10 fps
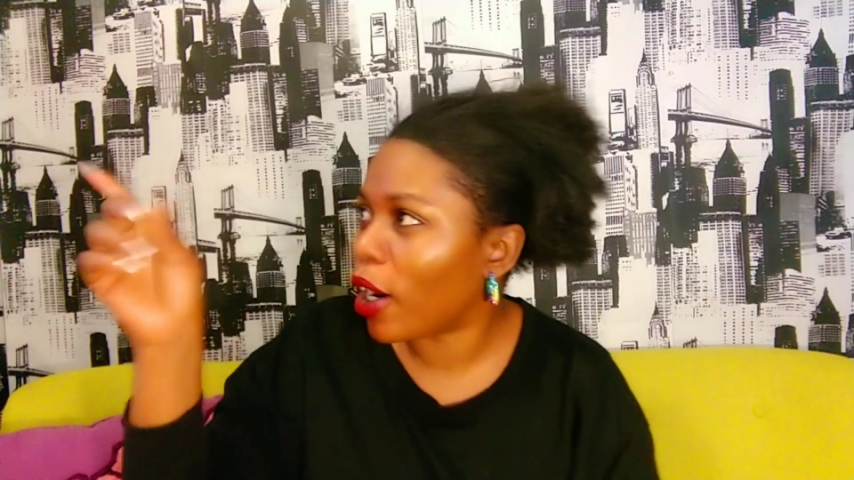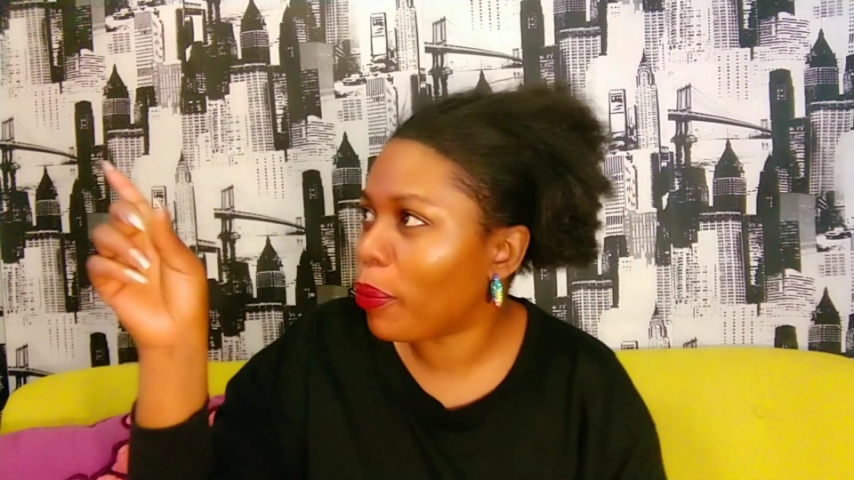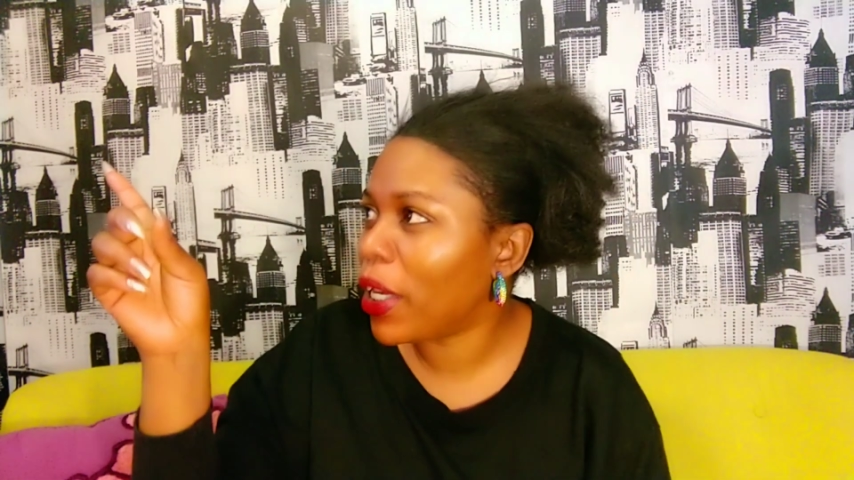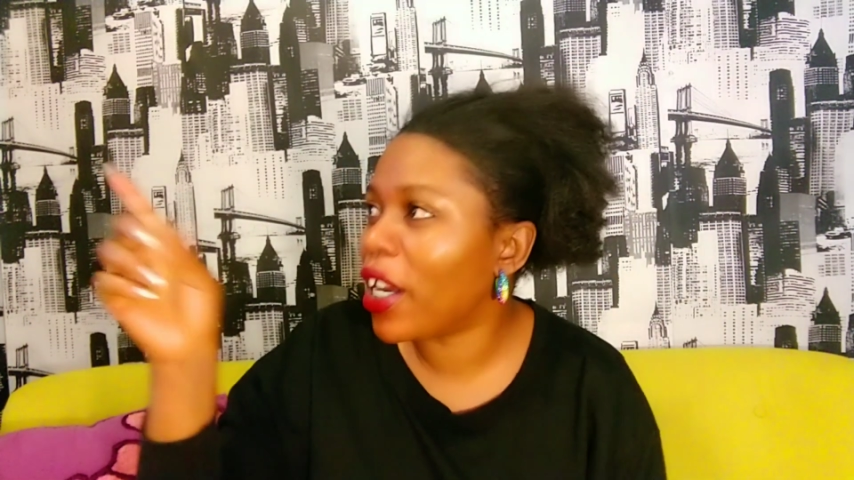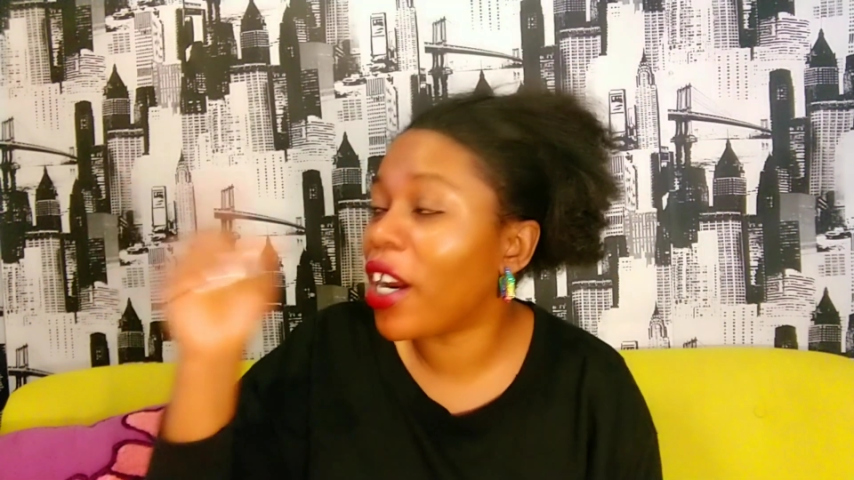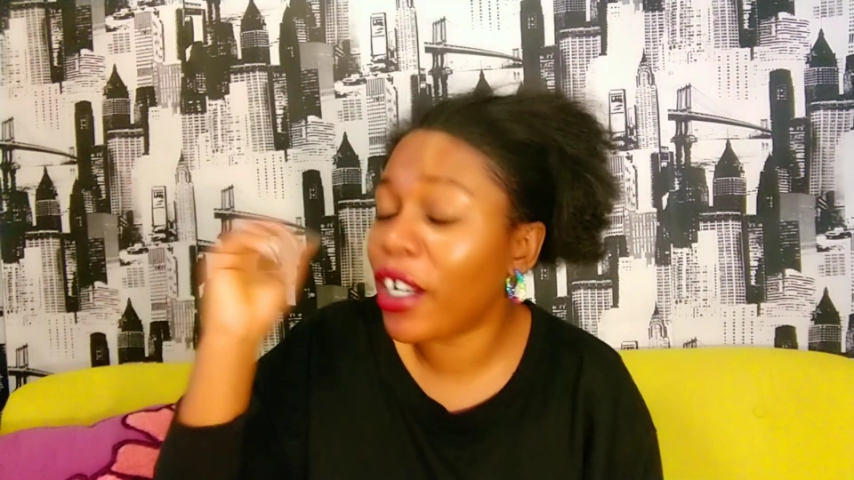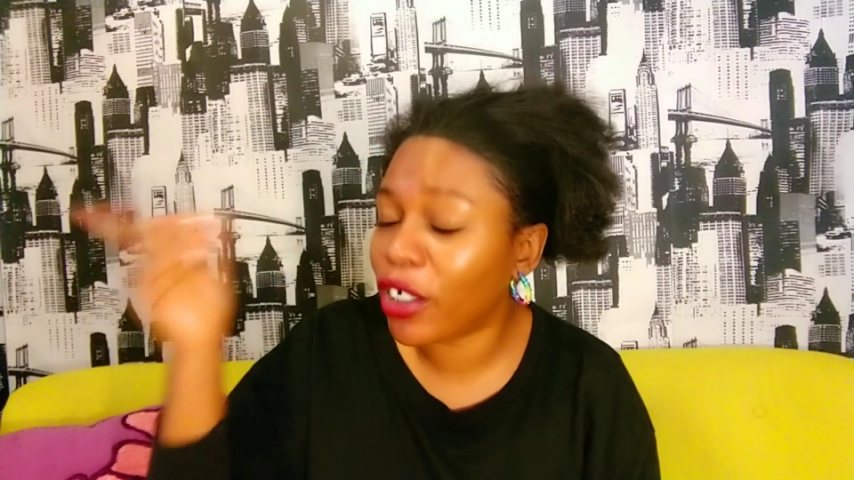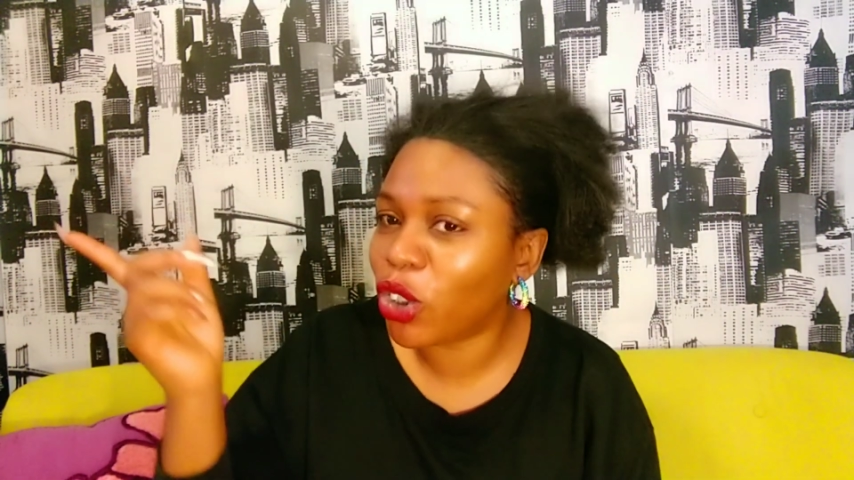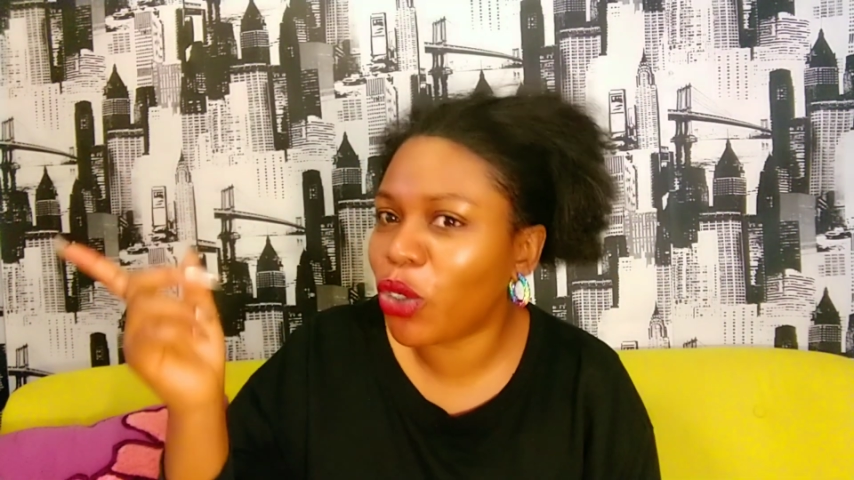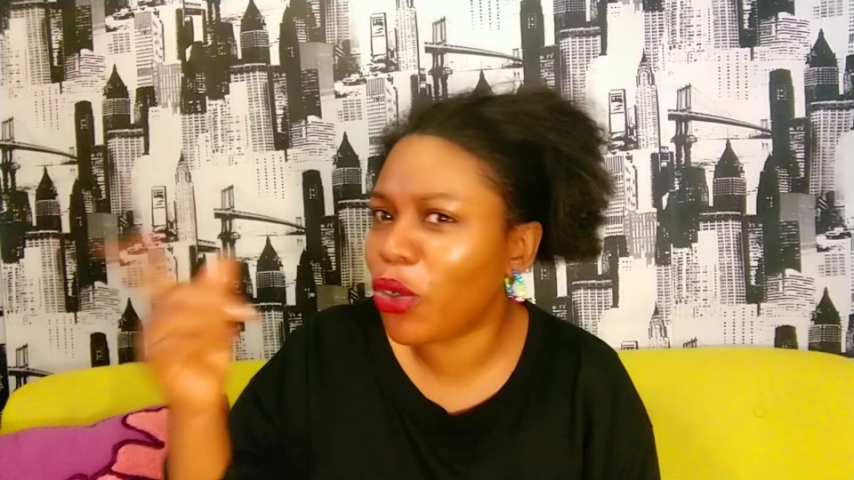up here
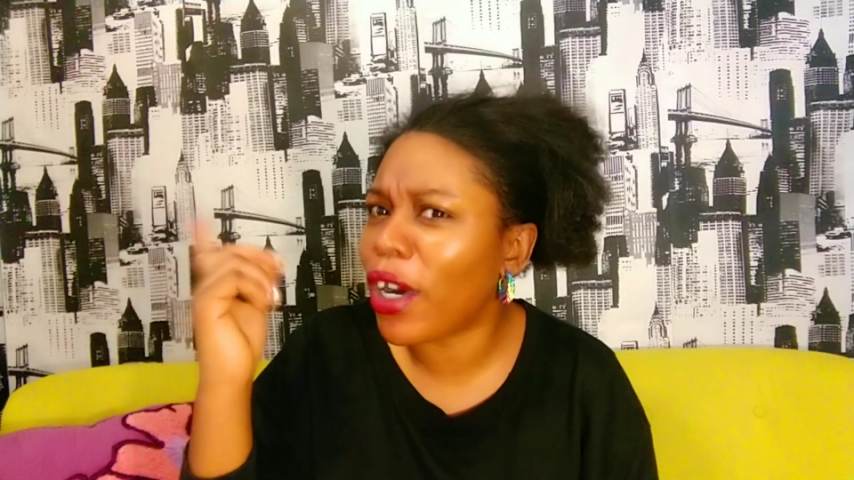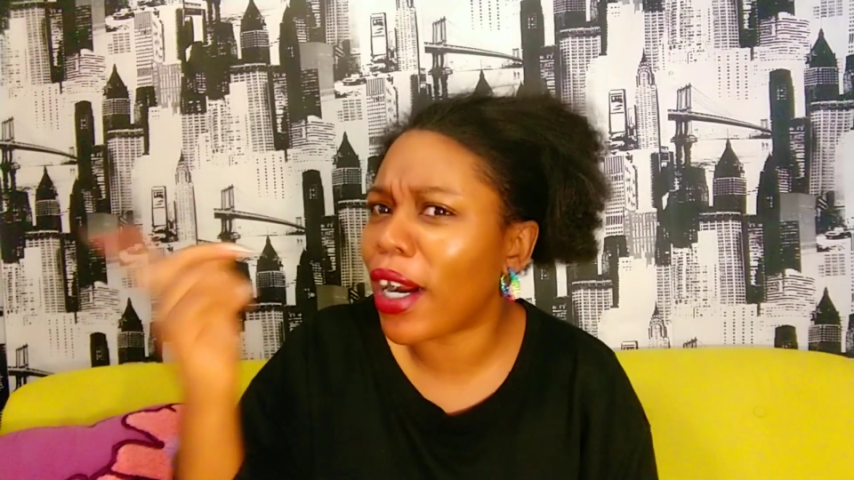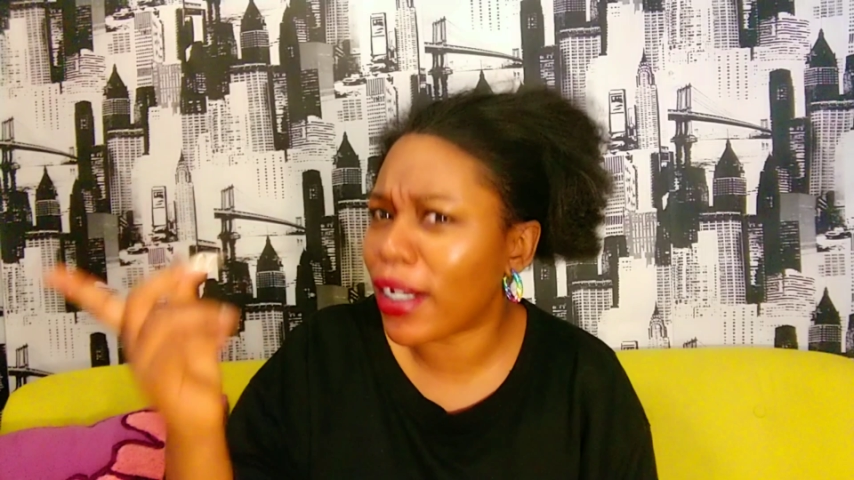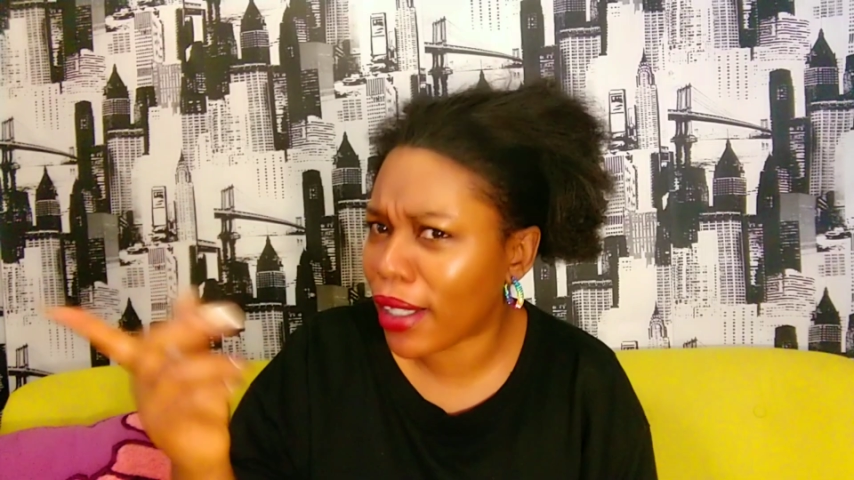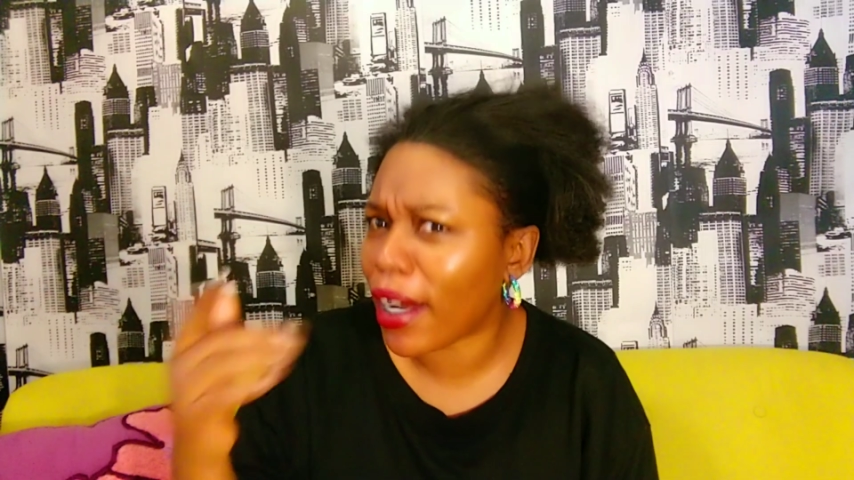and show you guys